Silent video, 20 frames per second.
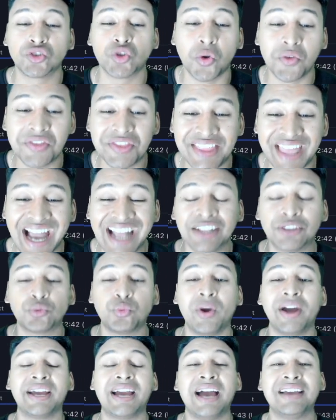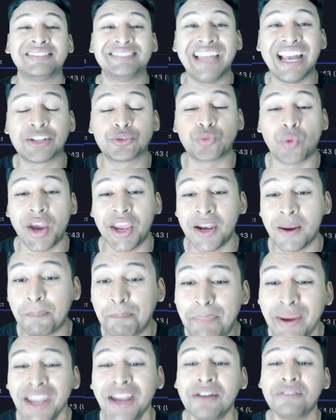So that's why guys, that's why in a
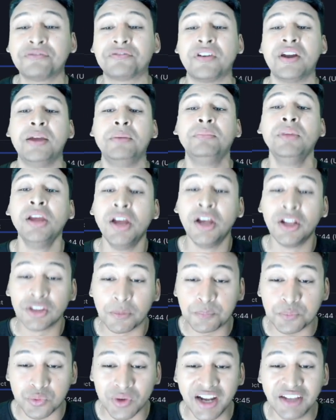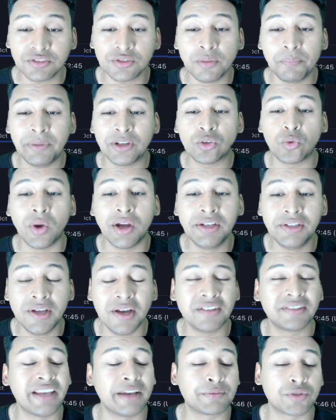bigger frame, the price of Bitcoin does have